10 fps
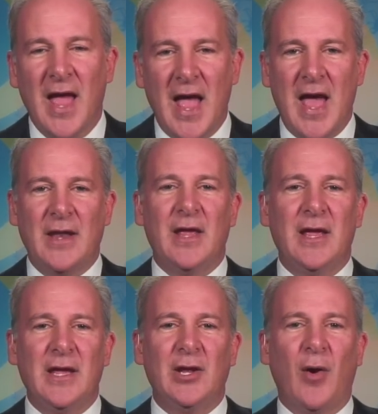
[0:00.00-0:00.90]
And,
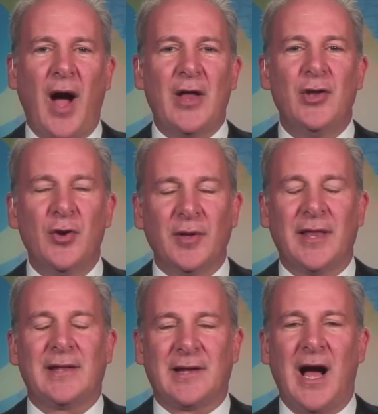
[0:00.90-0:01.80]
you know, I knew at
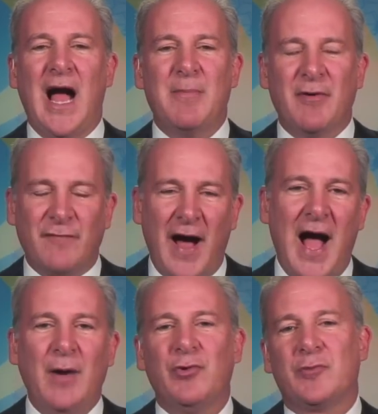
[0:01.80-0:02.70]
that time if
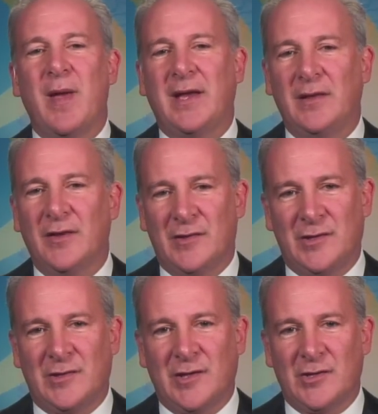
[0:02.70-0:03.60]
I was making this
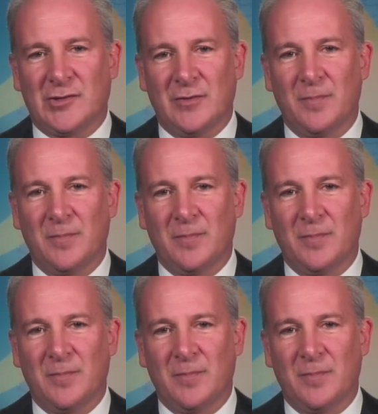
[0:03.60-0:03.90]
decision,